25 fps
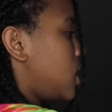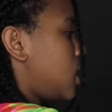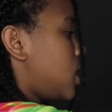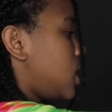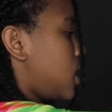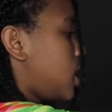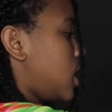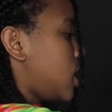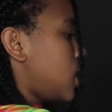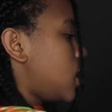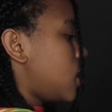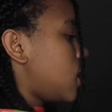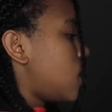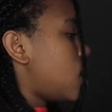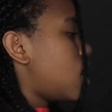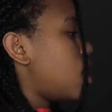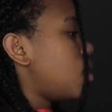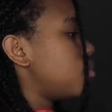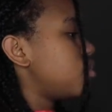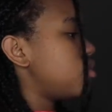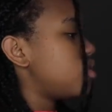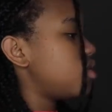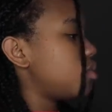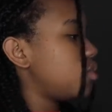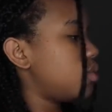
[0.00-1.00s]
it
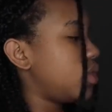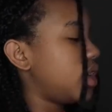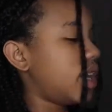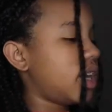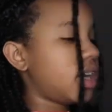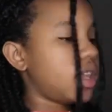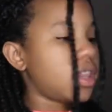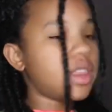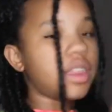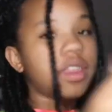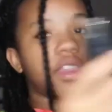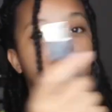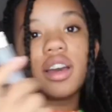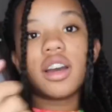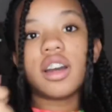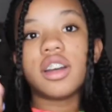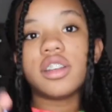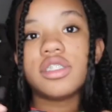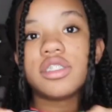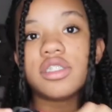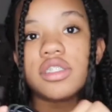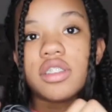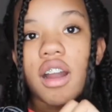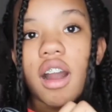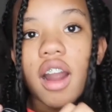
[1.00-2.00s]
comes with a
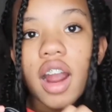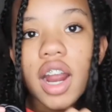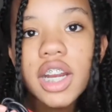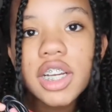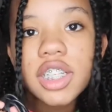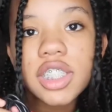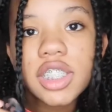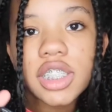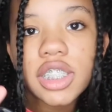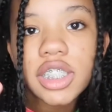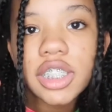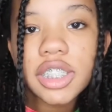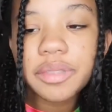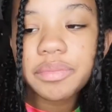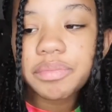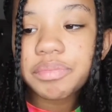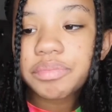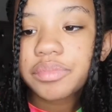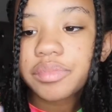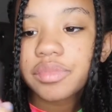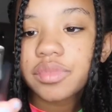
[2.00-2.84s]
charger